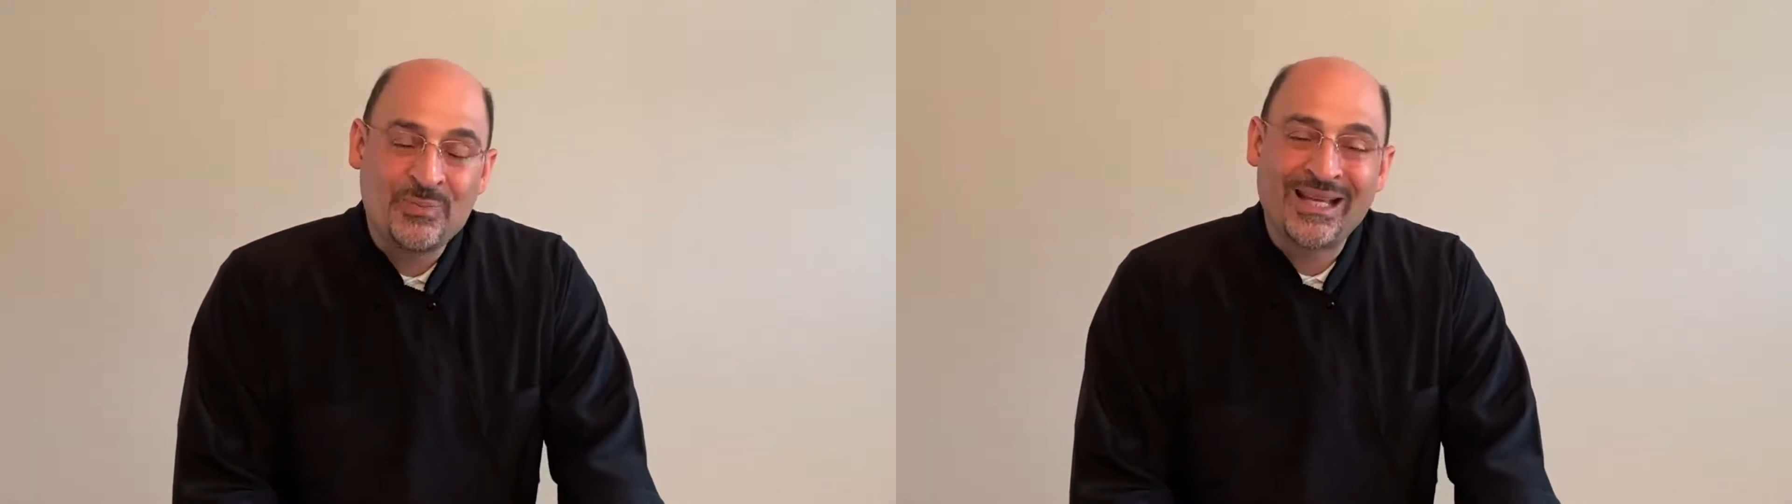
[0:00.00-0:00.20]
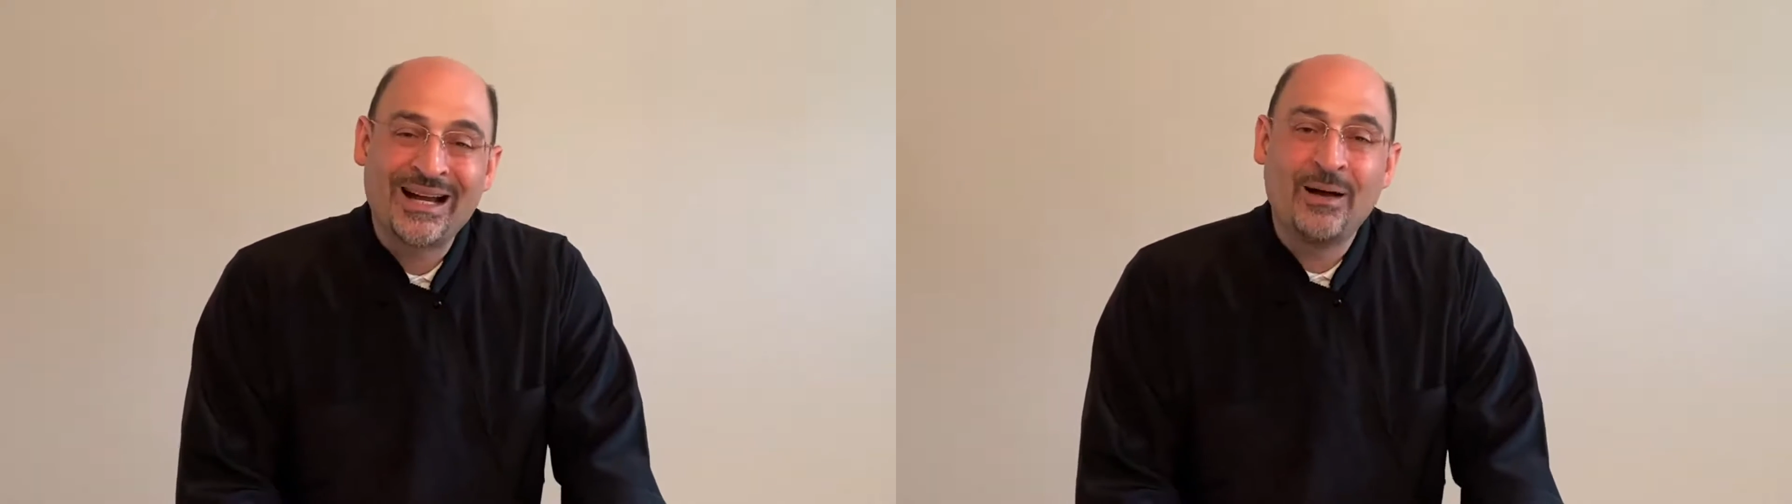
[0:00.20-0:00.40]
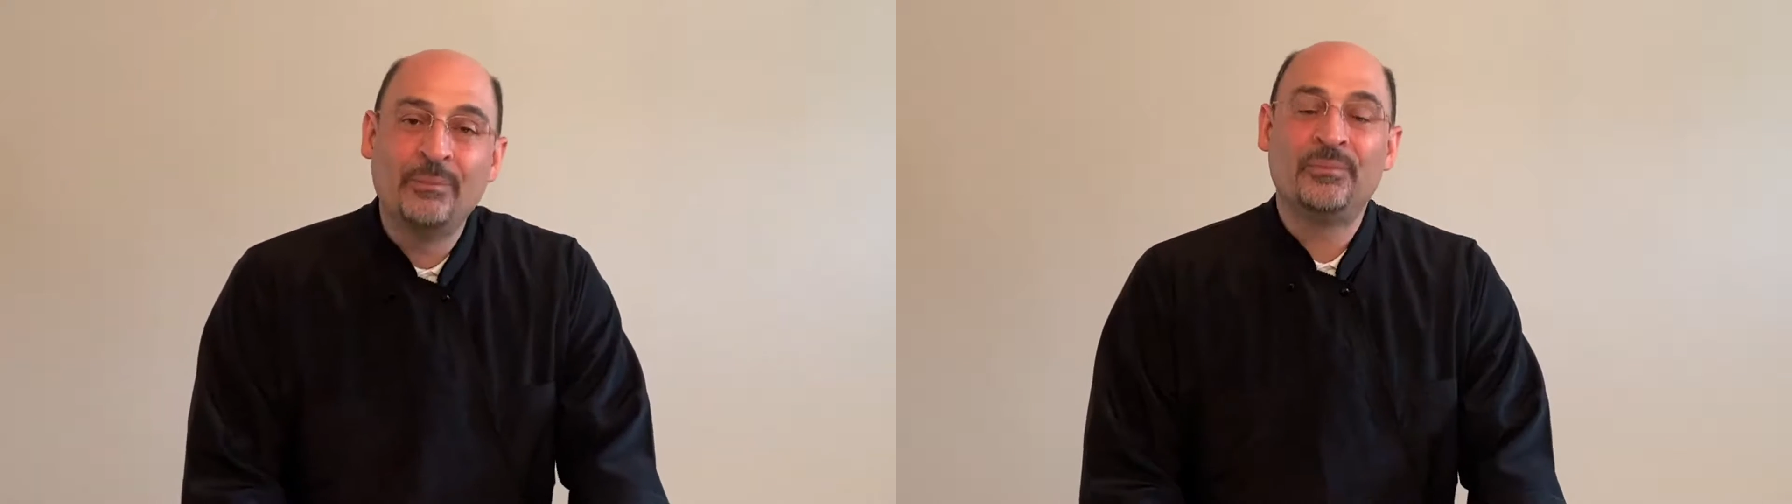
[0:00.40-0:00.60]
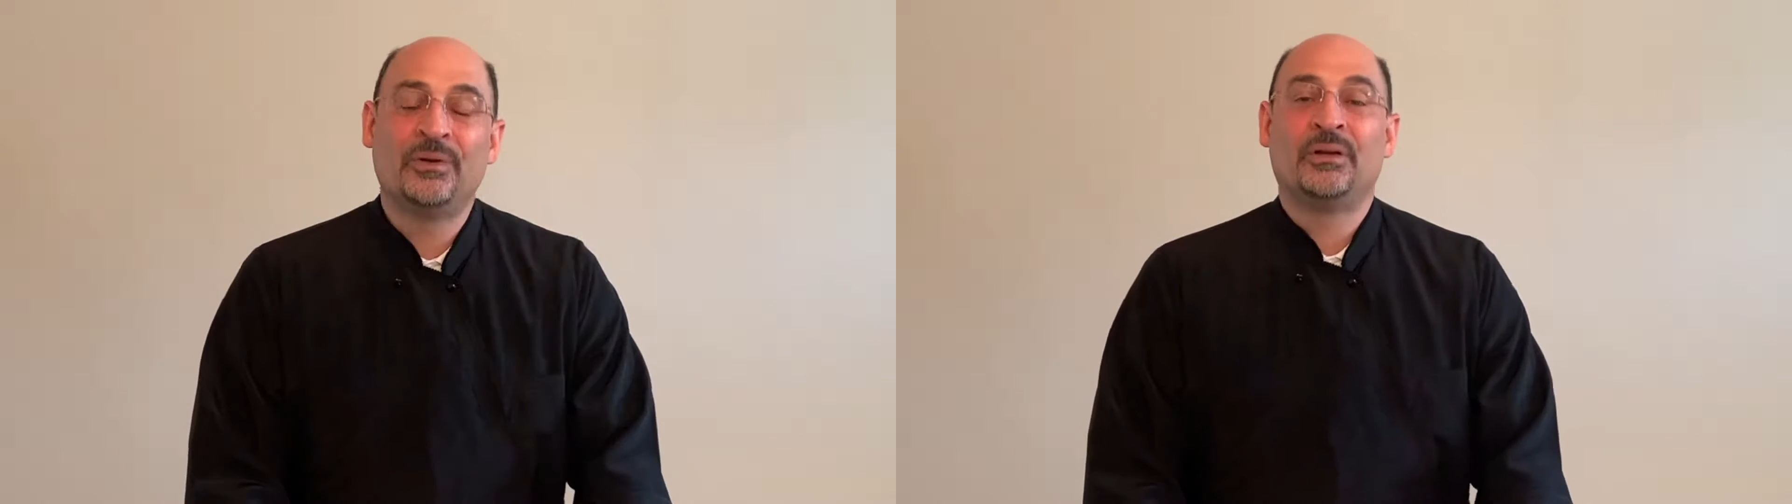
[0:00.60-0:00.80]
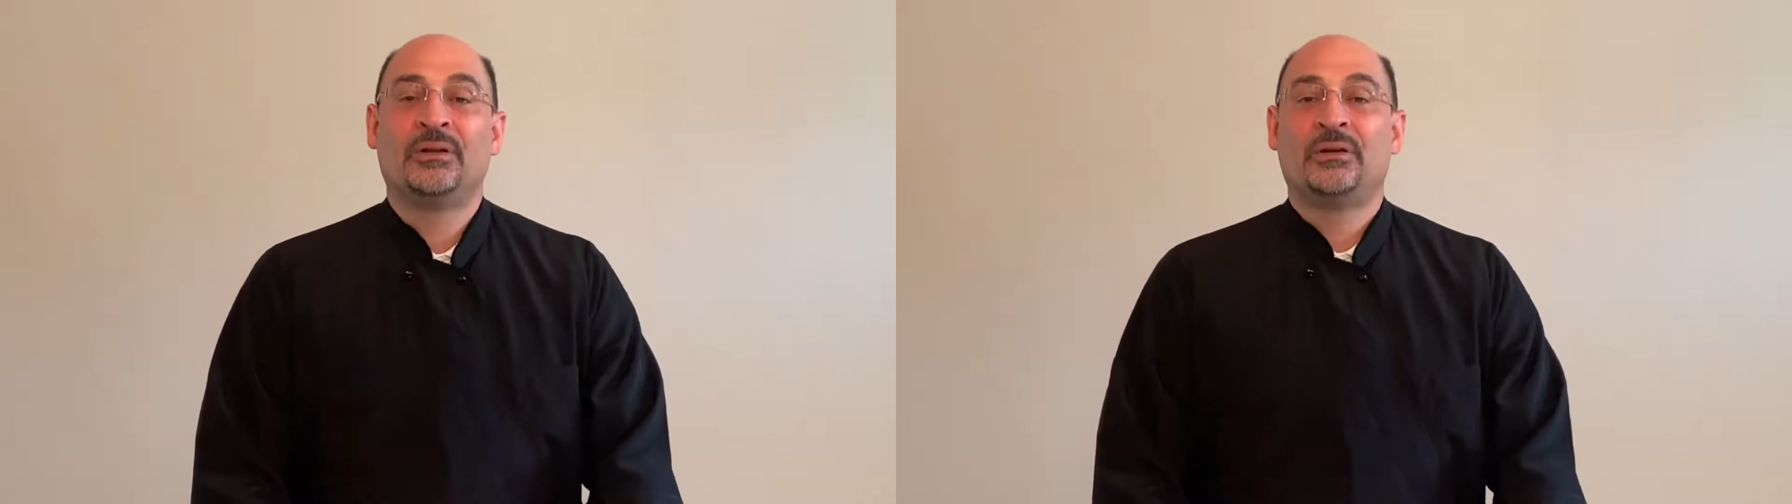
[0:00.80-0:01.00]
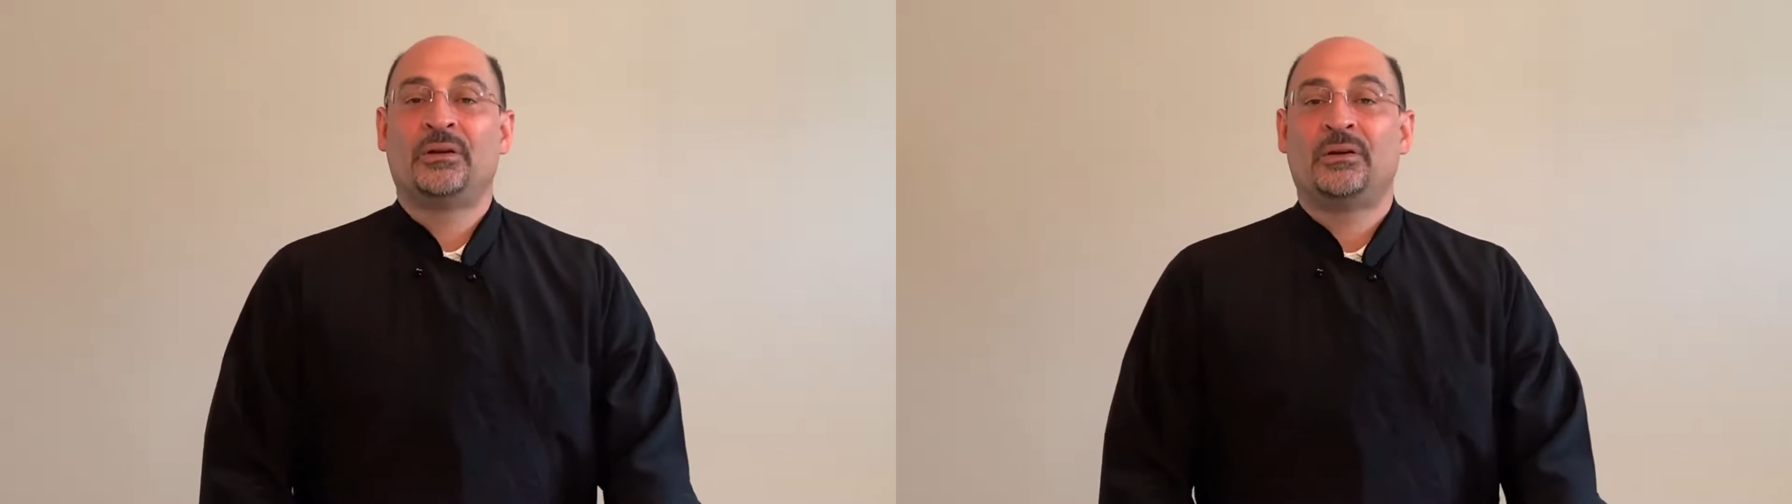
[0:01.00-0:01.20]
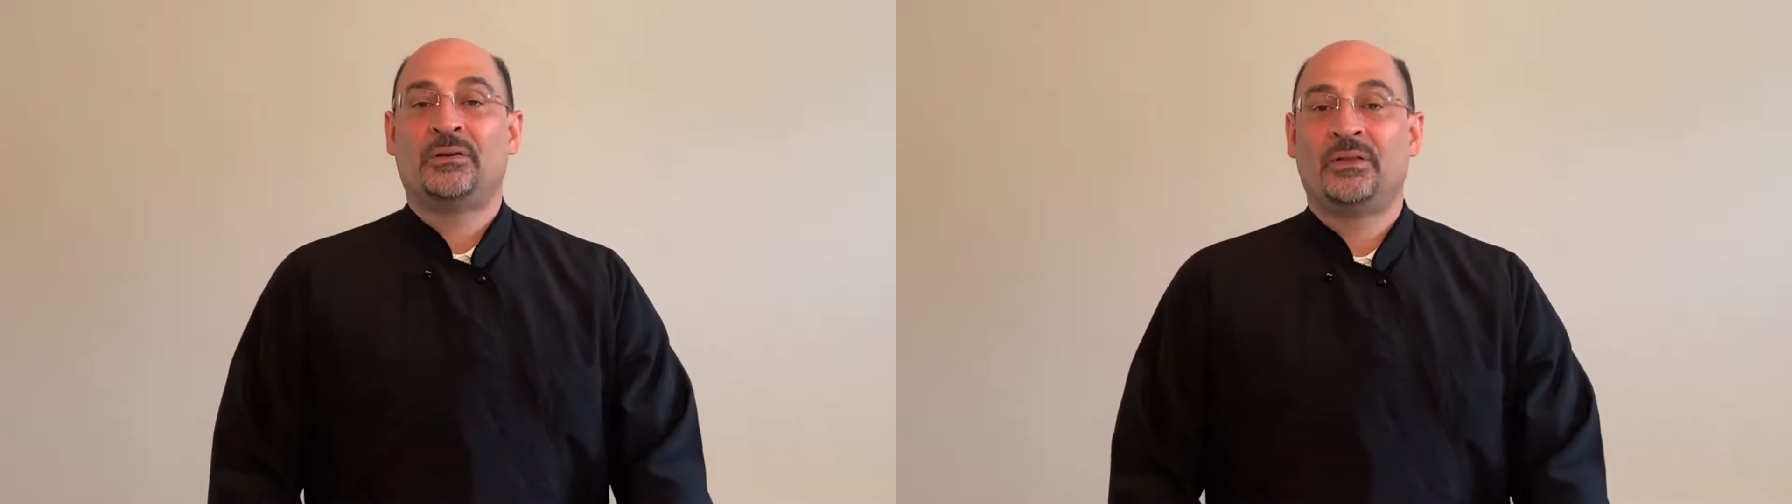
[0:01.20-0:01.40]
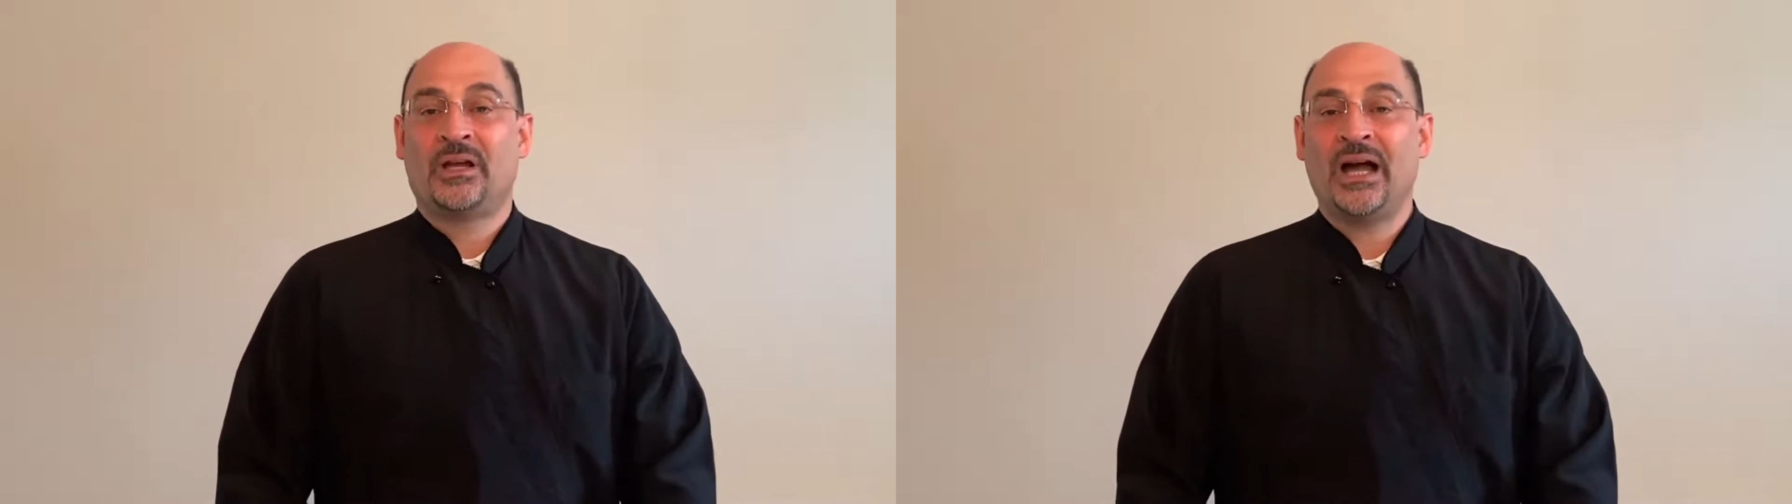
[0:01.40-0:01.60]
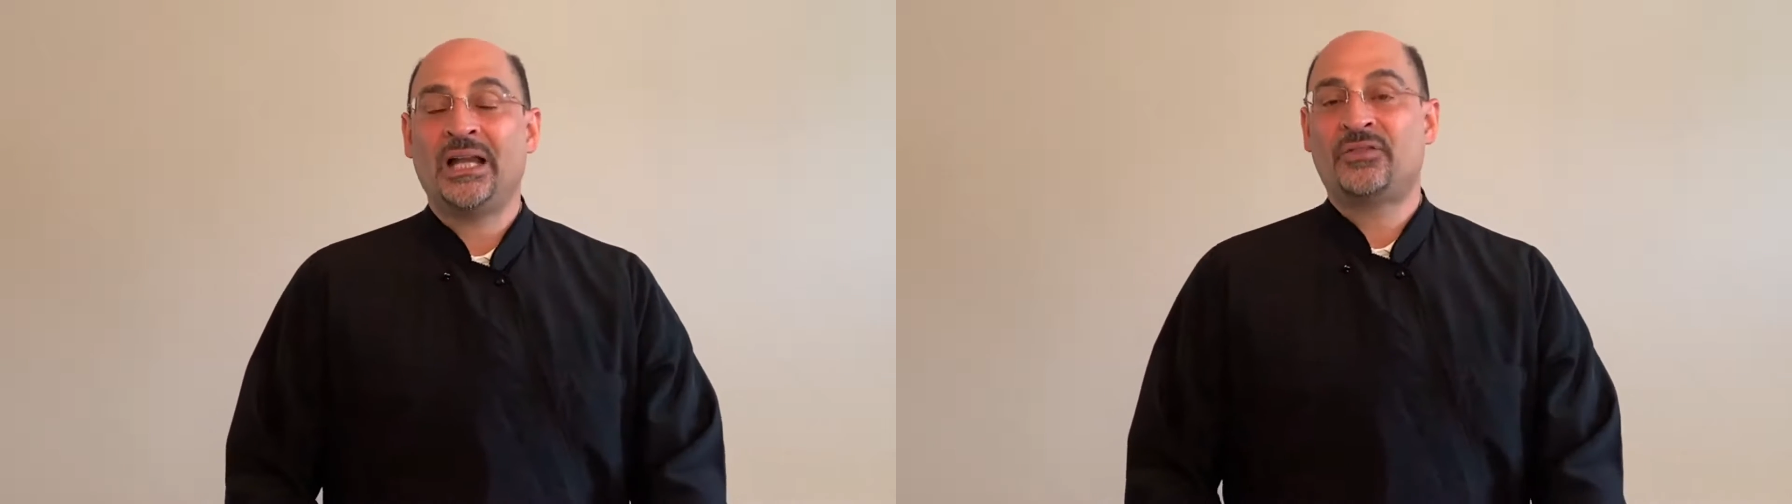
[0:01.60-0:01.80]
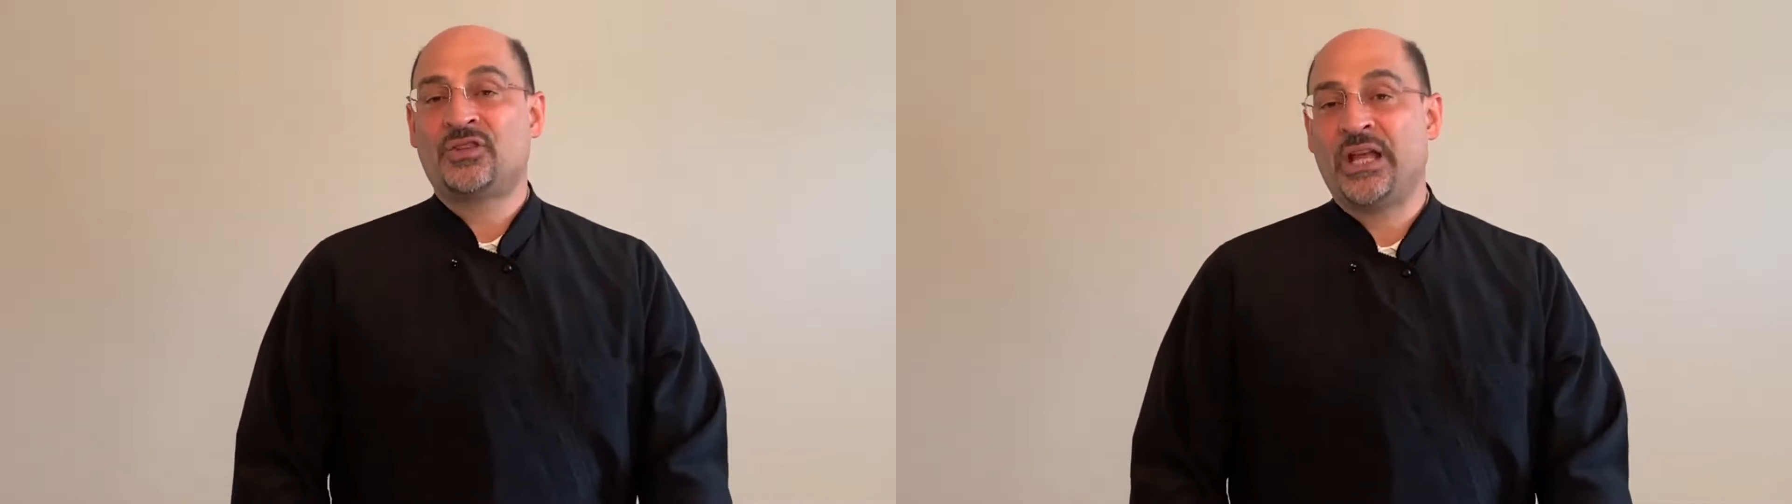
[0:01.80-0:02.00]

become the kind of